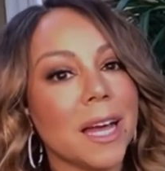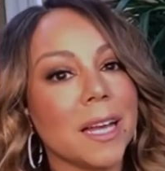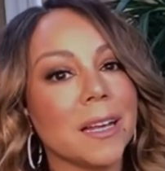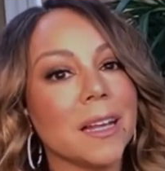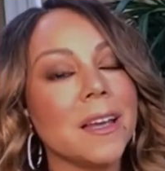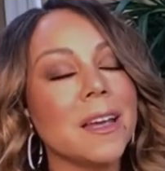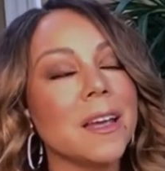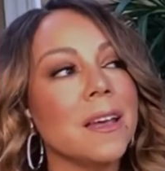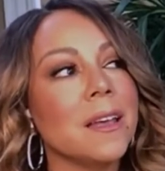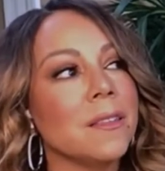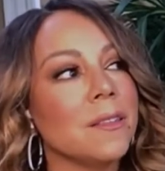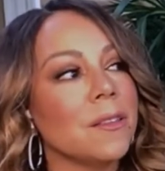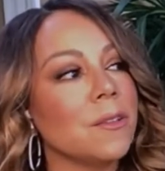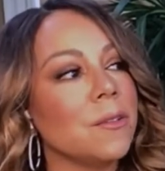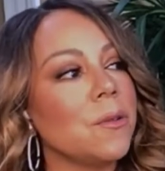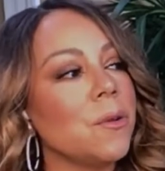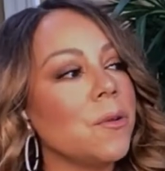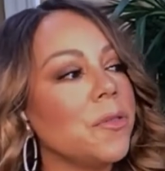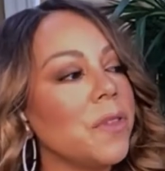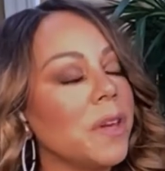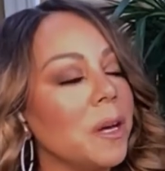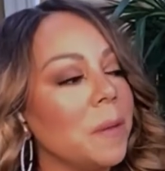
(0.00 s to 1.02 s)
And the
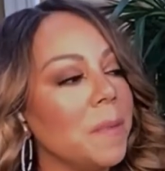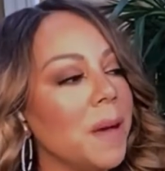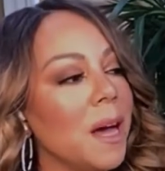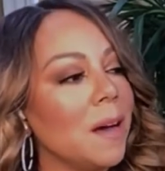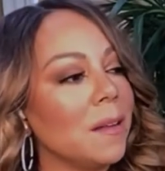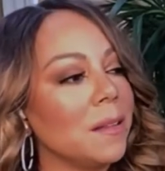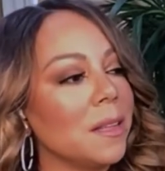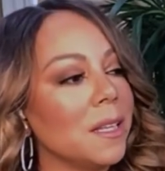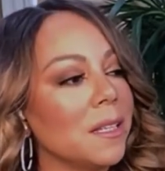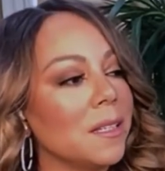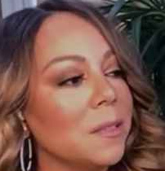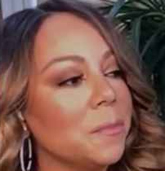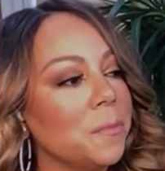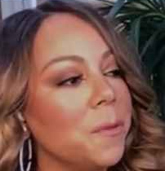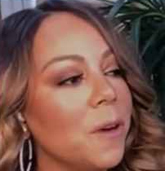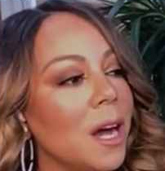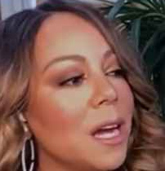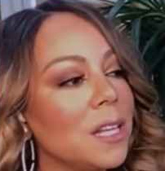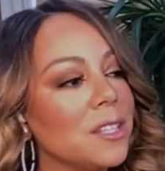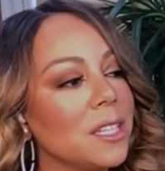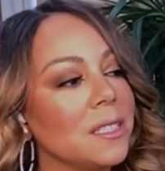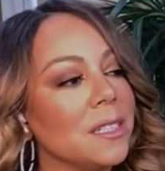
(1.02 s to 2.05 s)
cool thing about this
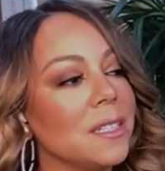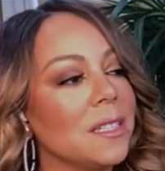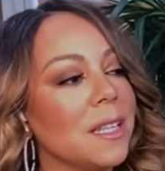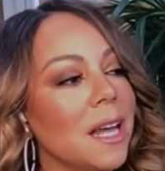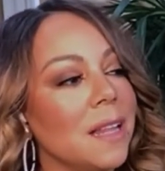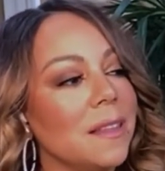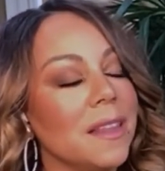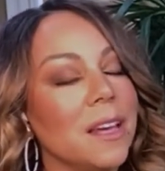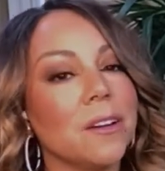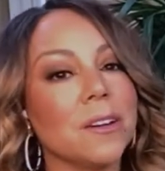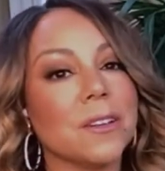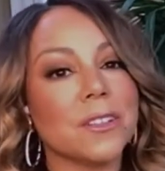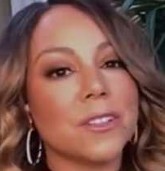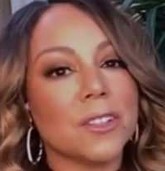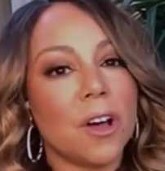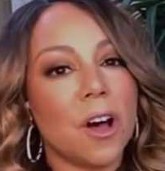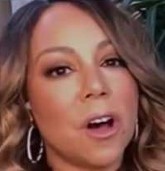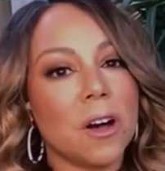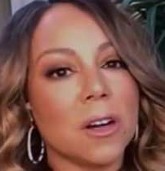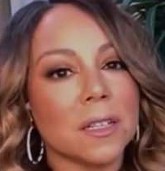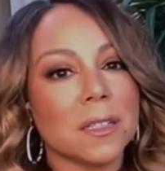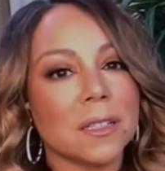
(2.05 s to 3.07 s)
project is that there are
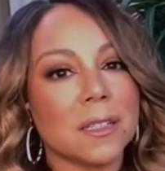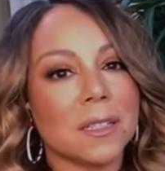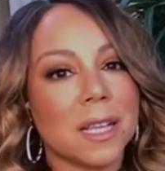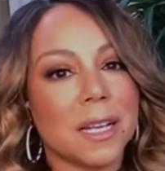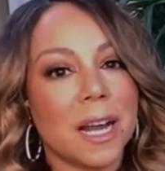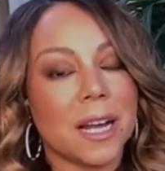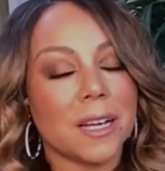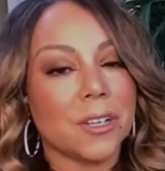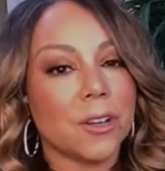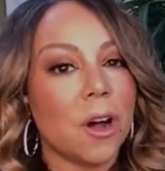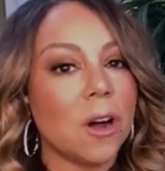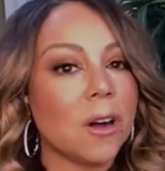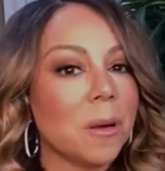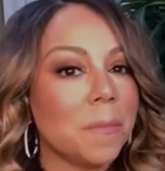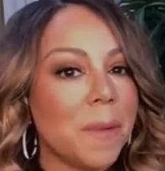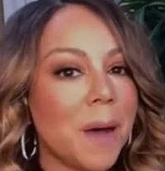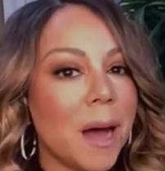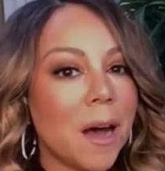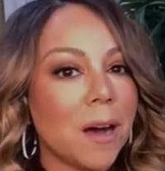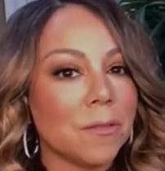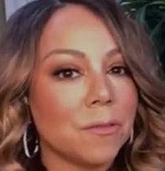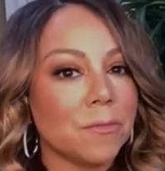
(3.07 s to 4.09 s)
songs that I talk
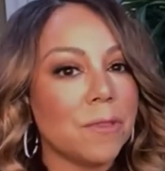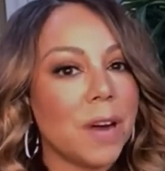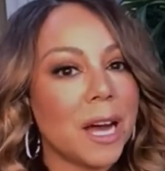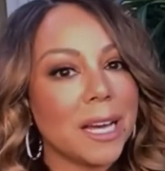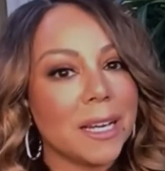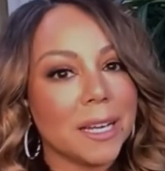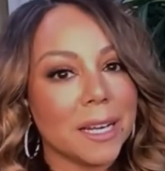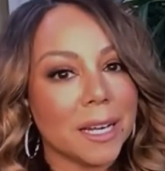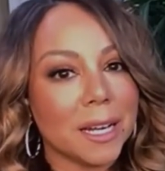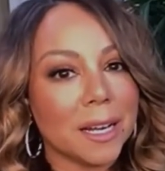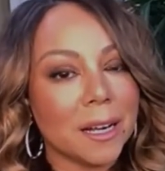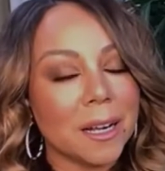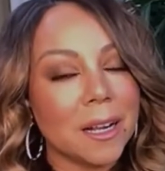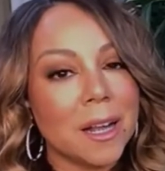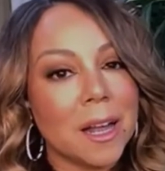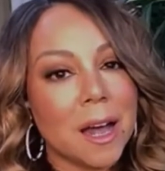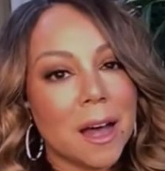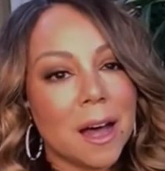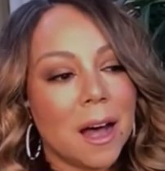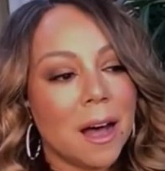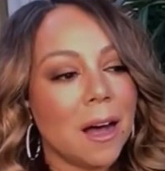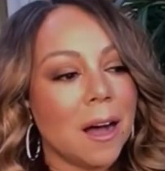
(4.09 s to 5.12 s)
about writing
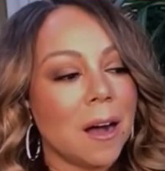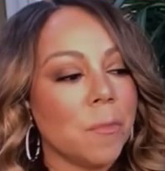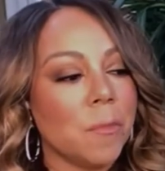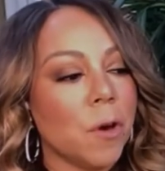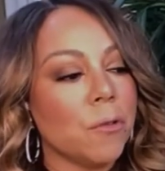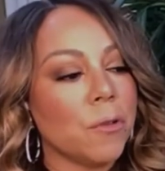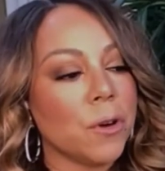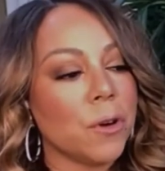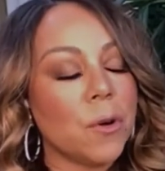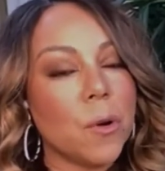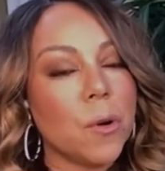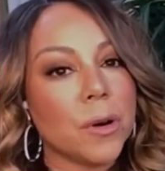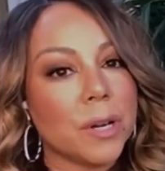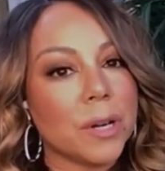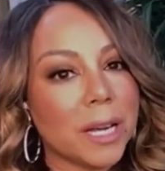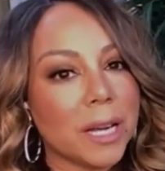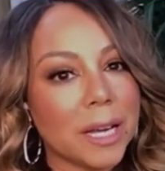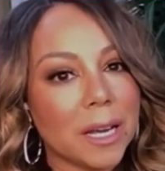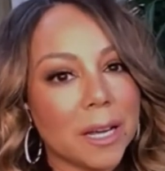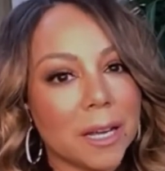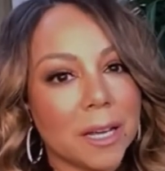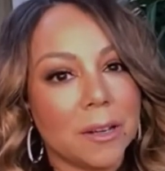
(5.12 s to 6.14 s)
or
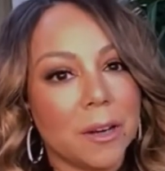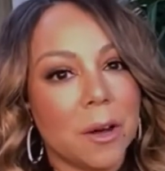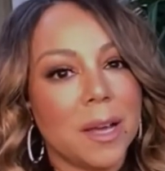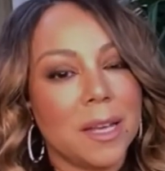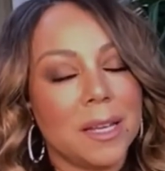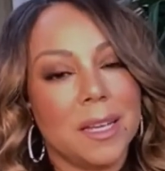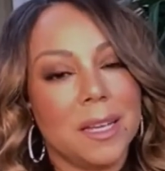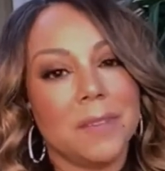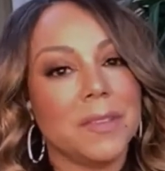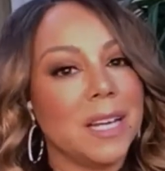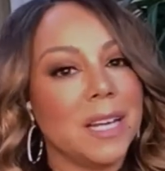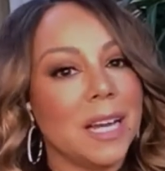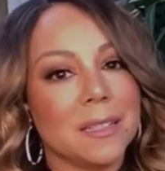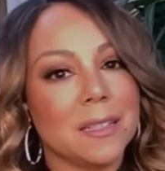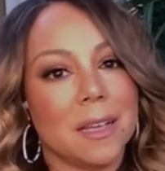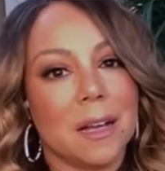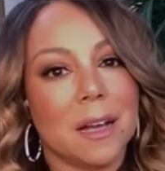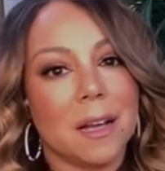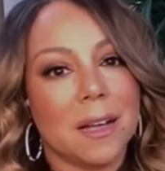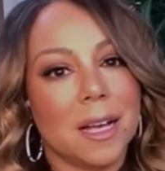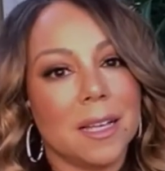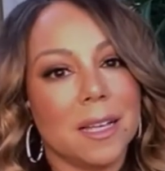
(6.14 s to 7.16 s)
recording, even
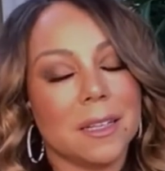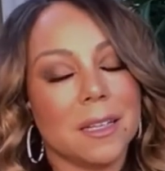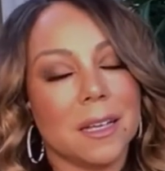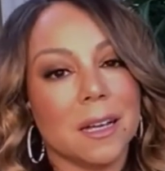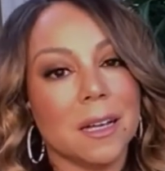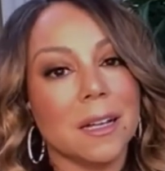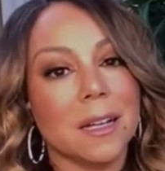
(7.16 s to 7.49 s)
as a